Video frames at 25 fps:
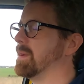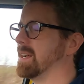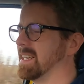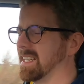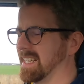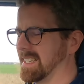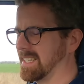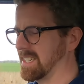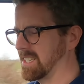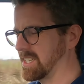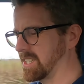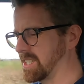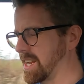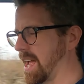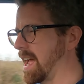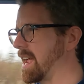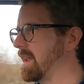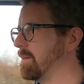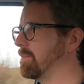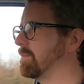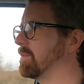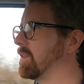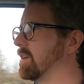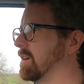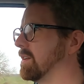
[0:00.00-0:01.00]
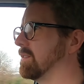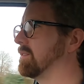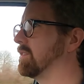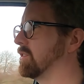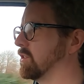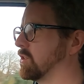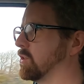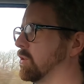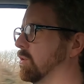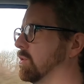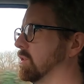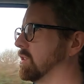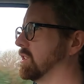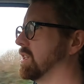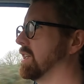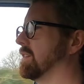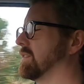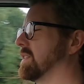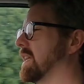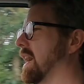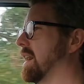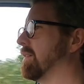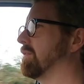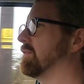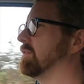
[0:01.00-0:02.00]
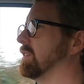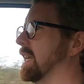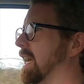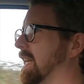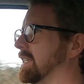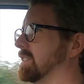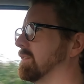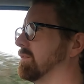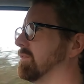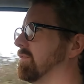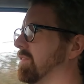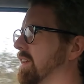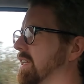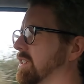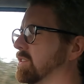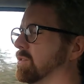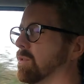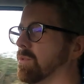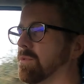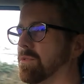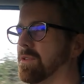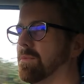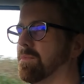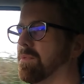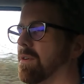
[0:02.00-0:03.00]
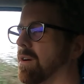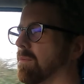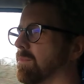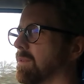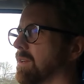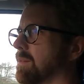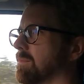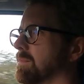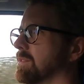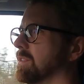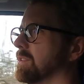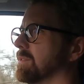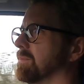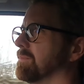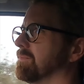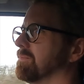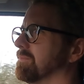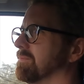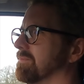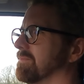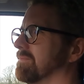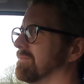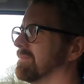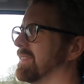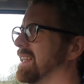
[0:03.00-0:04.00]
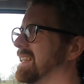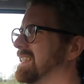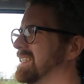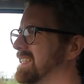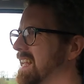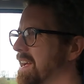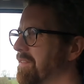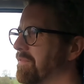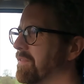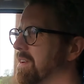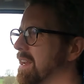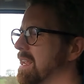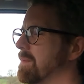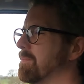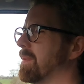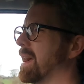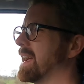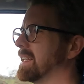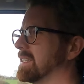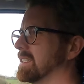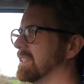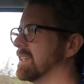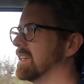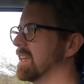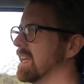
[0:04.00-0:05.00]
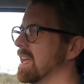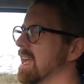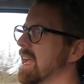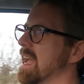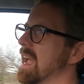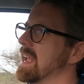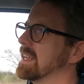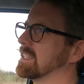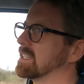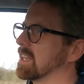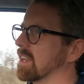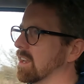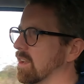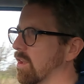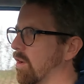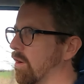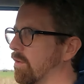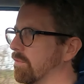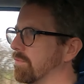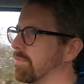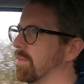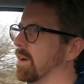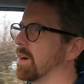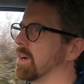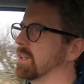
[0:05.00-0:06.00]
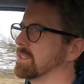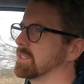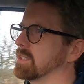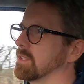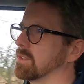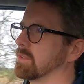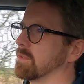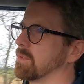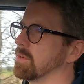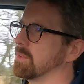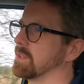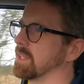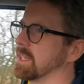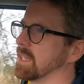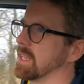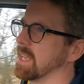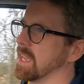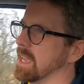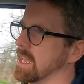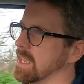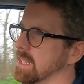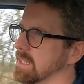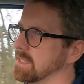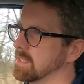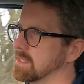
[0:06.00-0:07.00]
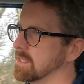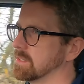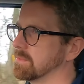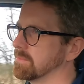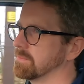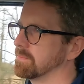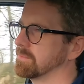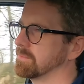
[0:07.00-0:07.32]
It's a shame that the short shifter hasn't fixed all the problems. It's definitely better. It's a lot faster through the gears.